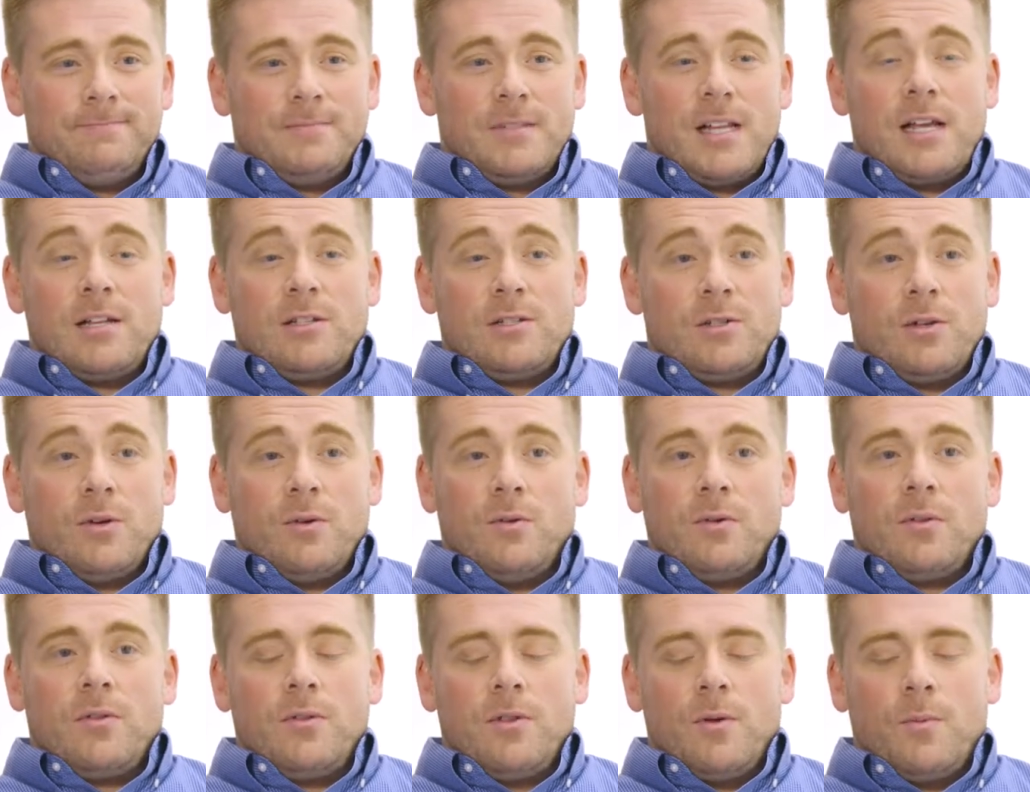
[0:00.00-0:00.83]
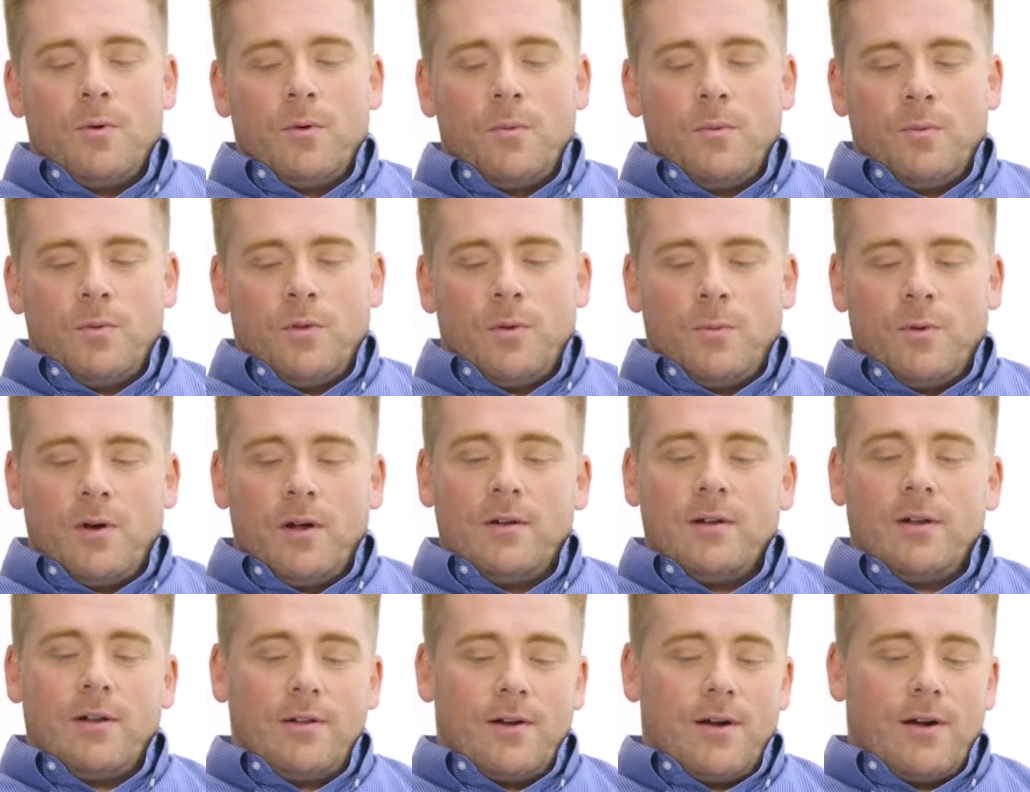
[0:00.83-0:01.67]
And so the
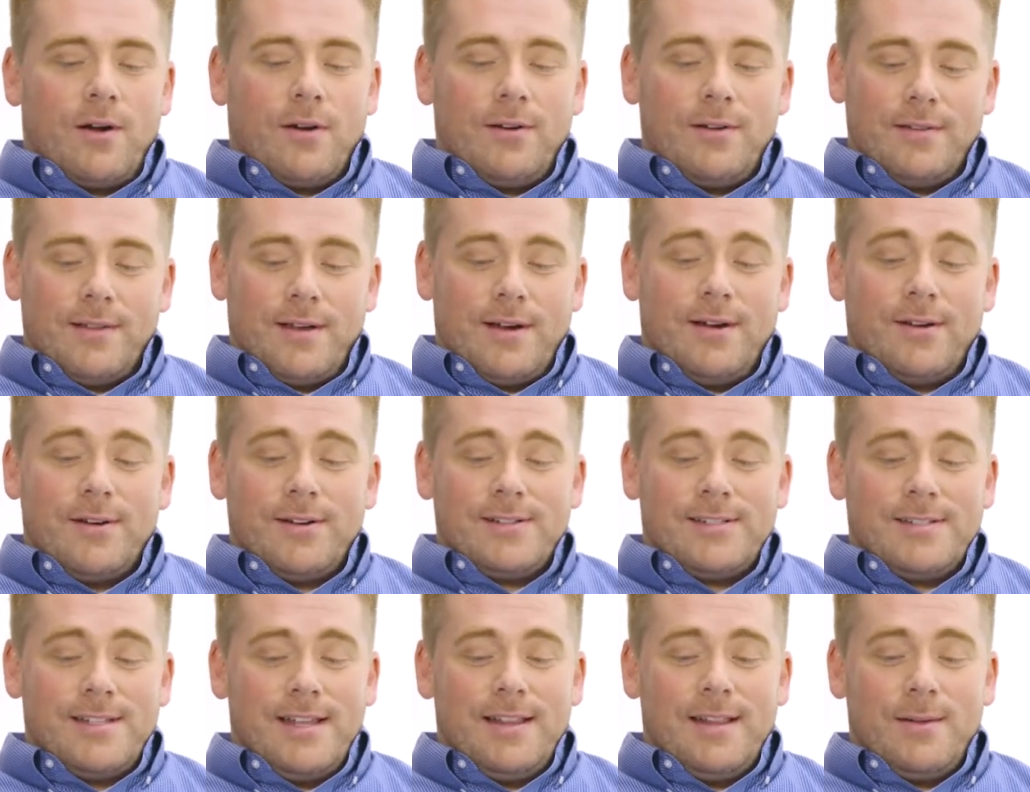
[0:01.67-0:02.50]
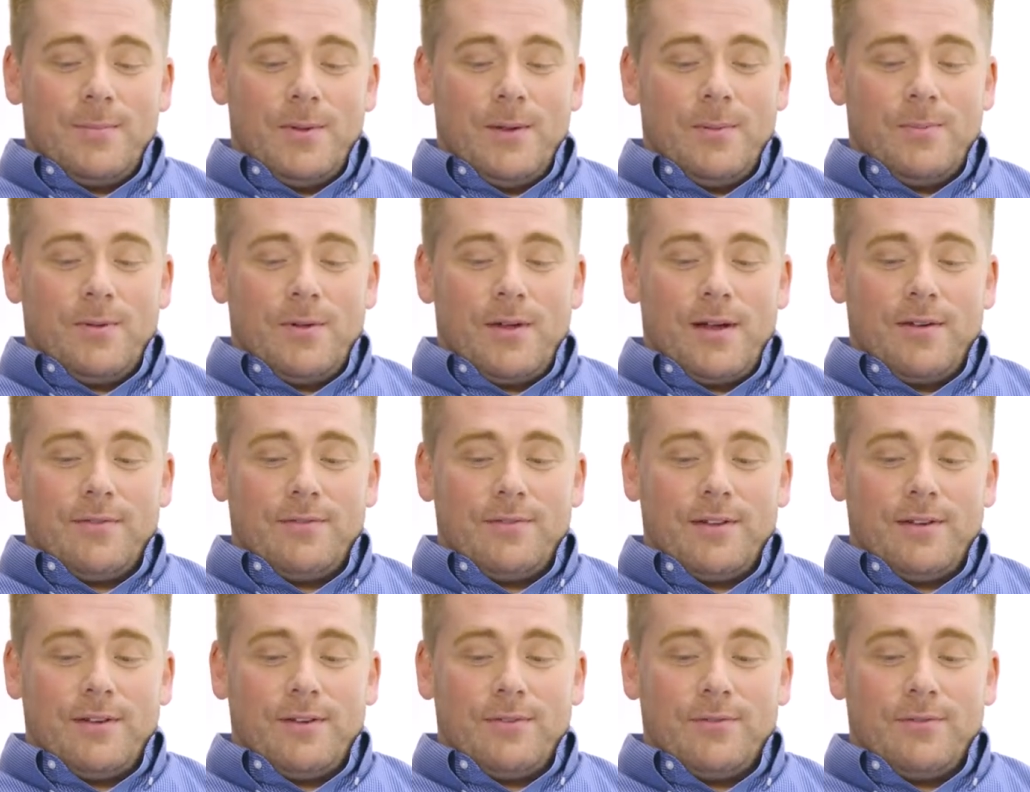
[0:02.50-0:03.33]
hardest thing that people have
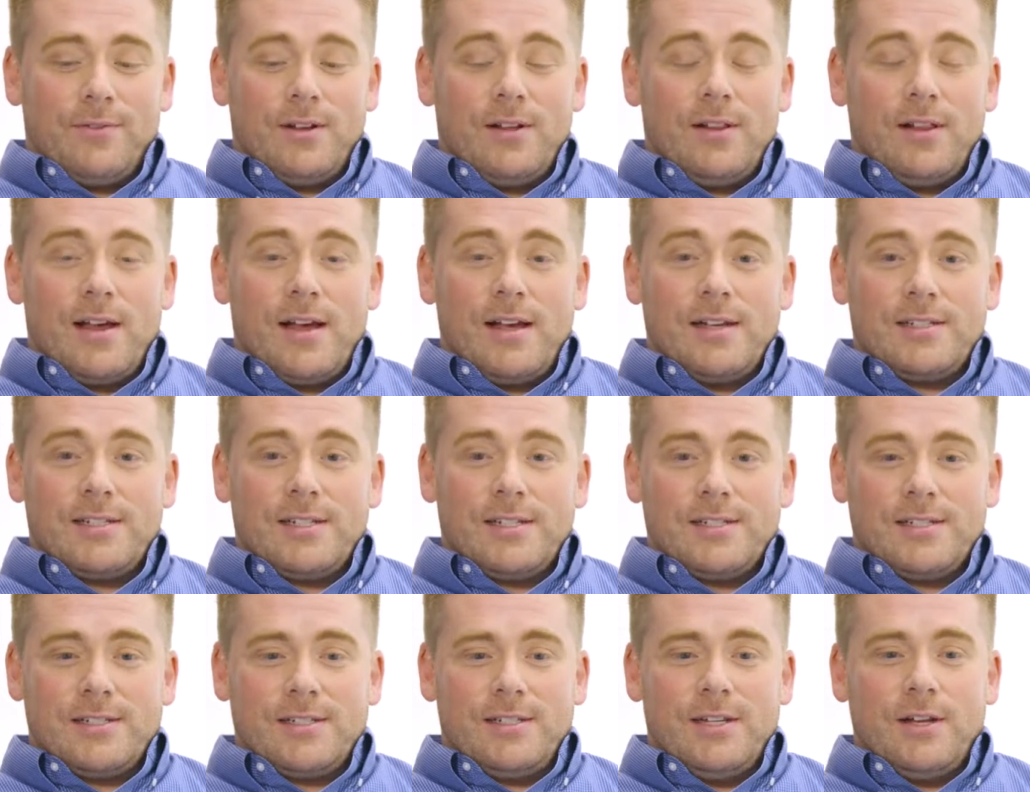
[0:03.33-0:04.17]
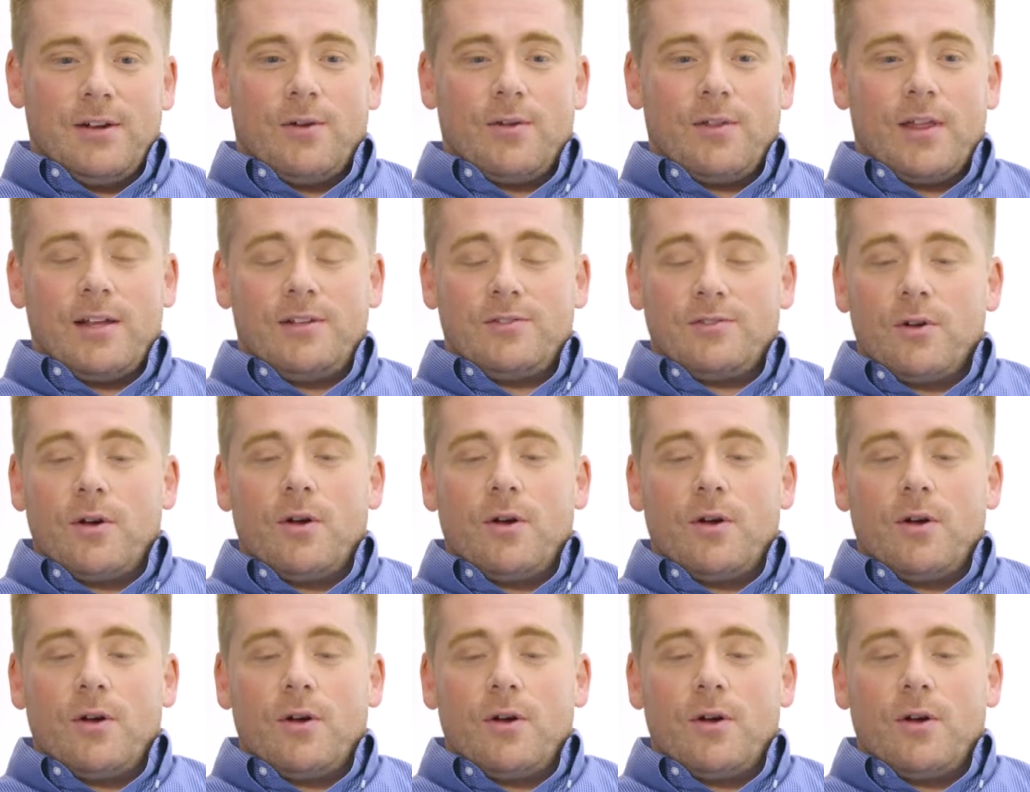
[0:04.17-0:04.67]
to realize is, you know,